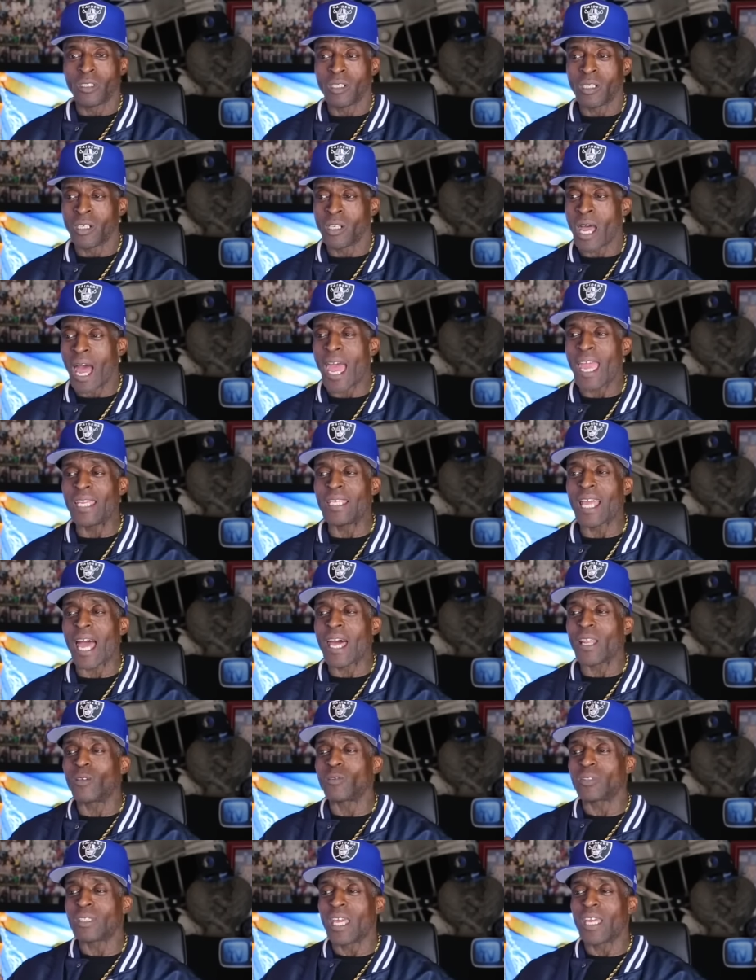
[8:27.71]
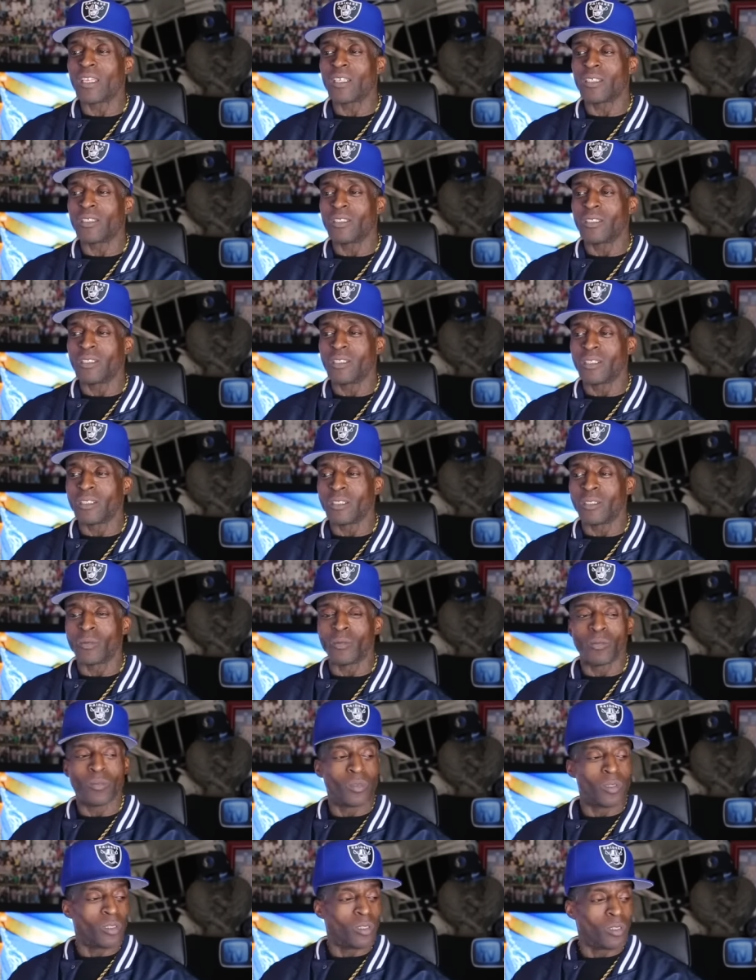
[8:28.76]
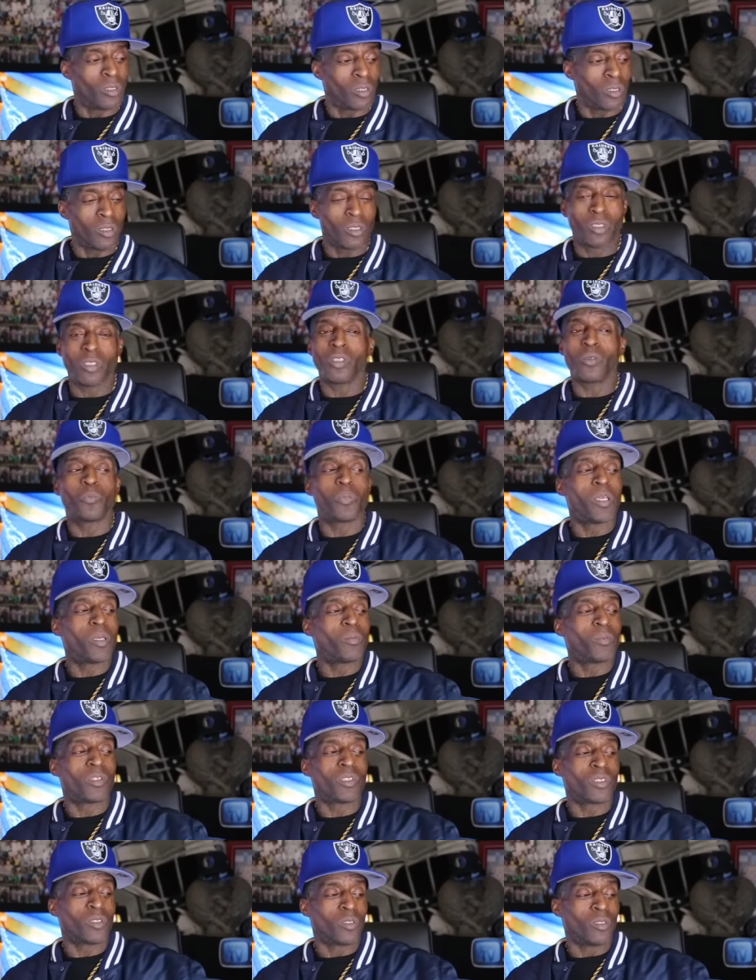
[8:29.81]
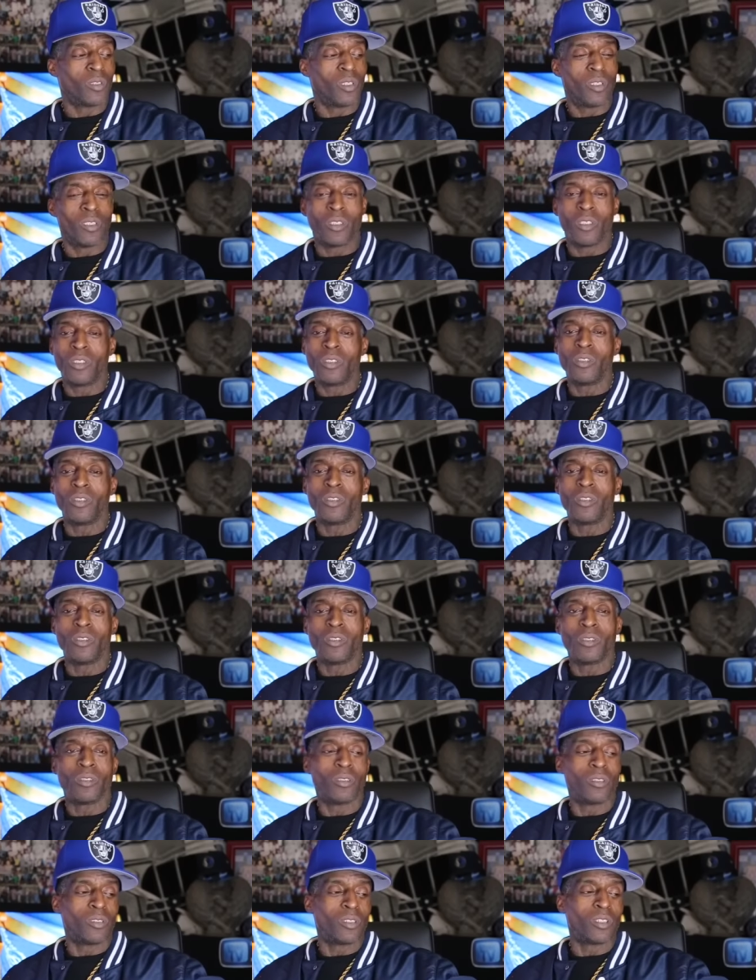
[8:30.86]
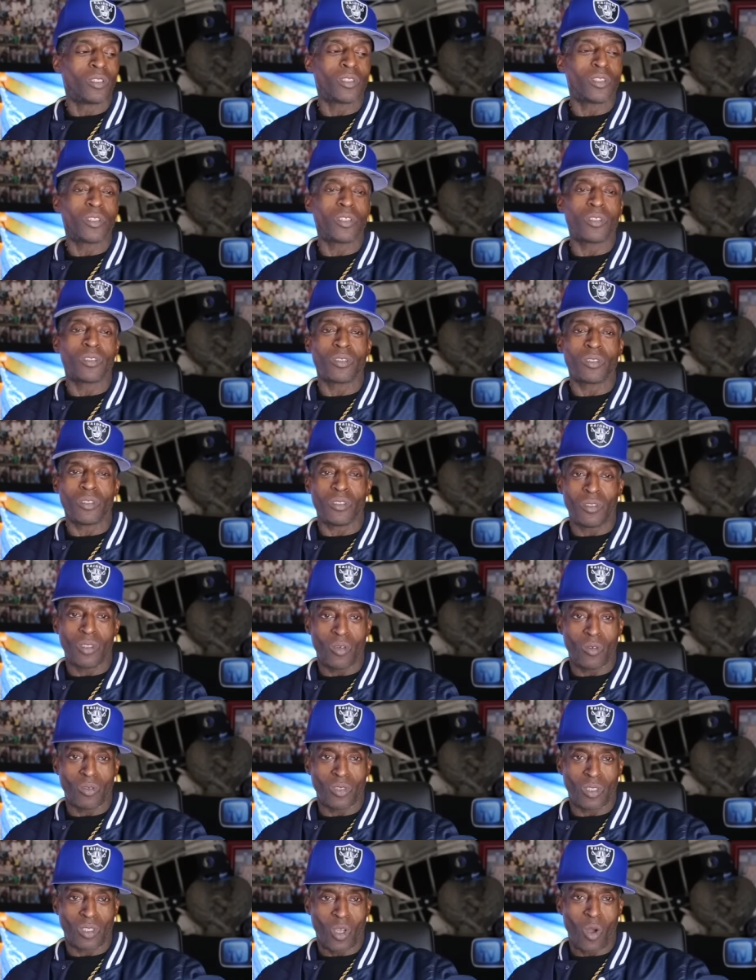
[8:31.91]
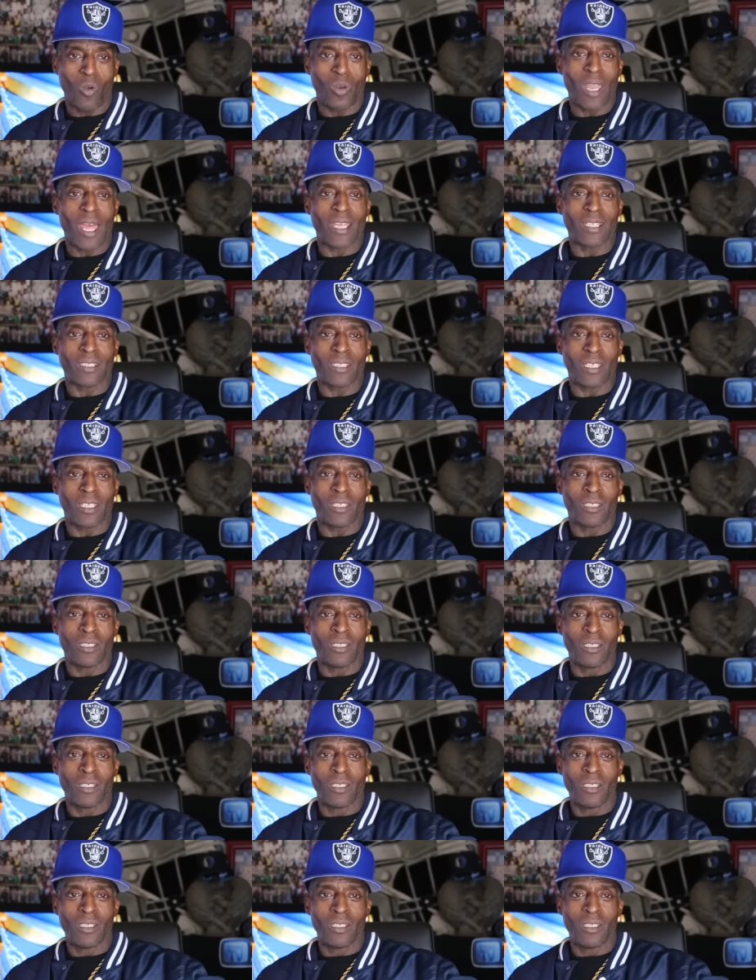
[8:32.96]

I don't think good people deserve, you know, to go like that.